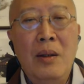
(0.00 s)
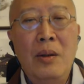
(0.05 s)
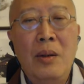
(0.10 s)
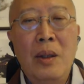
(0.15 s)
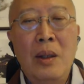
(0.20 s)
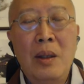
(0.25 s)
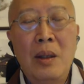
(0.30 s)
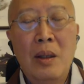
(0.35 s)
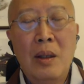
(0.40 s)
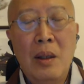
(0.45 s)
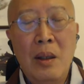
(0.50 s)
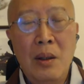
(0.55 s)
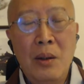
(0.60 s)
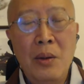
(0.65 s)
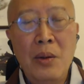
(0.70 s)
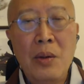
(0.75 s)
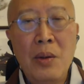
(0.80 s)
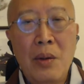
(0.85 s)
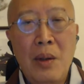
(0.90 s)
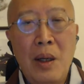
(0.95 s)
You can
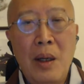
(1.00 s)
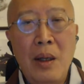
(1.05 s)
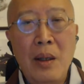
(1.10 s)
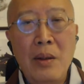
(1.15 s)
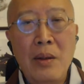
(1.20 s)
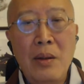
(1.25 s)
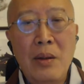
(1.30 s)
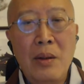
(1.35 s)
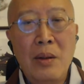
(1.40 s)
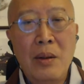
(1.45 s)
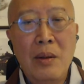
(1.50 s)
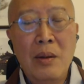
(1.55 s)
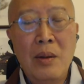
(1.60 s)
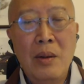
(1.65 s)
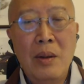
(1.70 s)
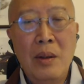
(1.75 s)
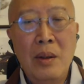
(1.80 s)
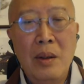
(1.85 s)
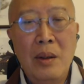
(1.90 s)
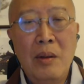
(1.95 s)
close your eyes
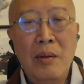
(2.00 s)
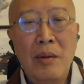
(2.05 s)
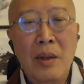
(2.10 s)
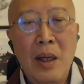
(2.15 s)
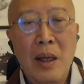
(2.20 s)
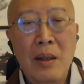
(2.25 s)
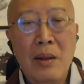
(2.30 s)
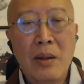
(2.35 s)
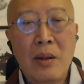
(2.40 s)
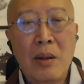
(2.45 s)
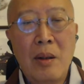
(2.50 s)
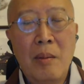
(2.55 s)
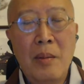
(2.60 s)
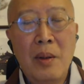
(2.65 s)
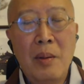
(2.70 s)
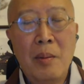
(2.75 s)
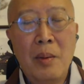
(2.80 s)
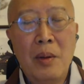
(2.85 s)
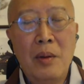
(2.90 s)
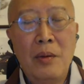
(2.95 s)
if that's
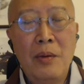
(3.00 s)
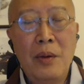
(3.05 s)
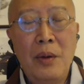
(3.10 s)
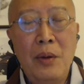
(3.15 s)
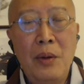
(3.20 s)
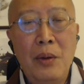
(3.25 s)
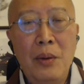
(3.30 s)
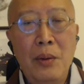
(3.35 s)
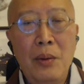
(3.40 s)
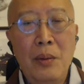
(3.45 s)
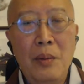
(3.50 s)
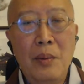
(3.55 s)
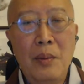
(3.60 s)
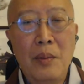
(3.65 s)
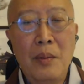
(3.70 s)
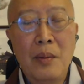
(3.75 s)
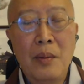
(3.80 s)
comfortable for you.